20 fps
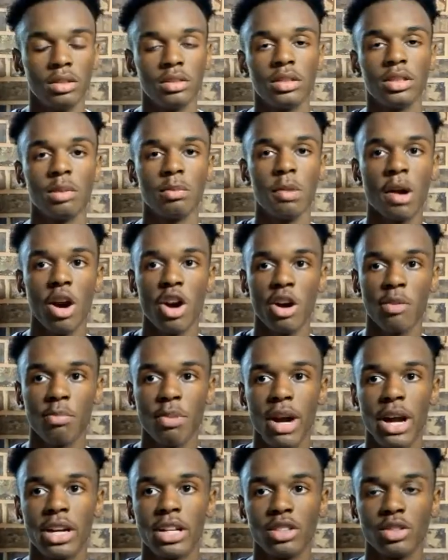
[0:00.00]
Tomorrow in
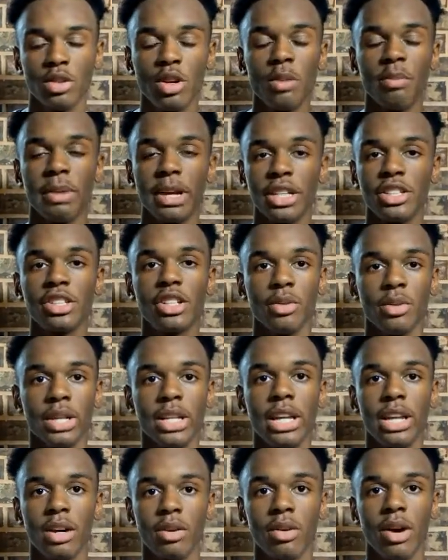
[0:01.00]
practice, we'll make sure we
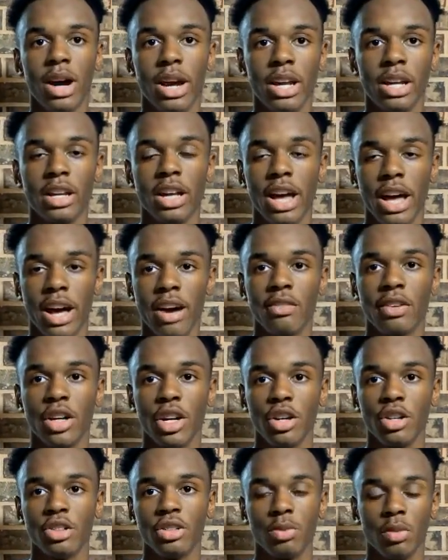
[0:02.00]
get it right. Have
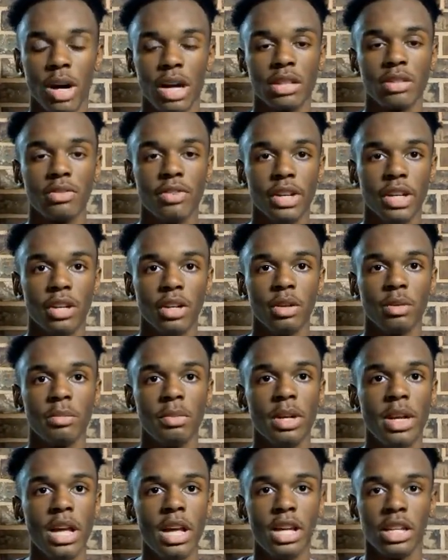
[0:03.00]
coach watch film,
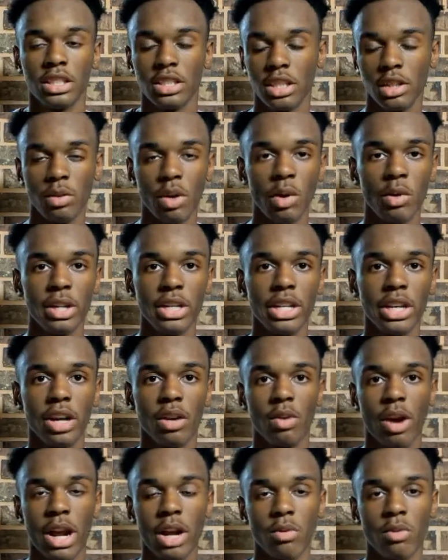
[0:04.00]
see what we did
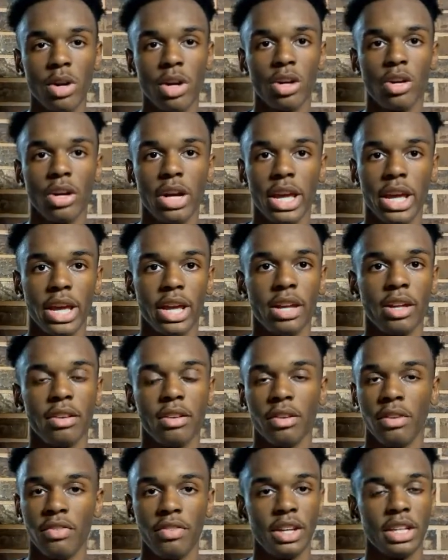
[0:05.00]
right and wrong, and
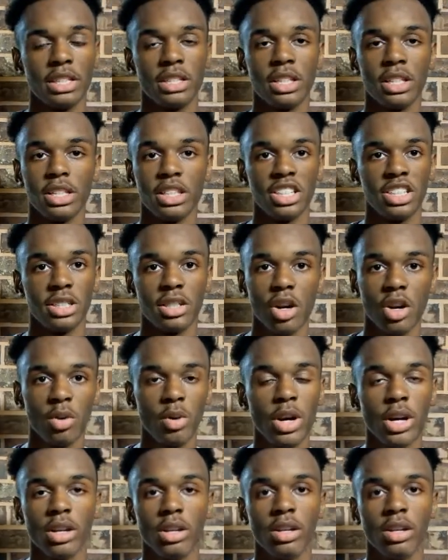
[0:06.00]
basically just go to work.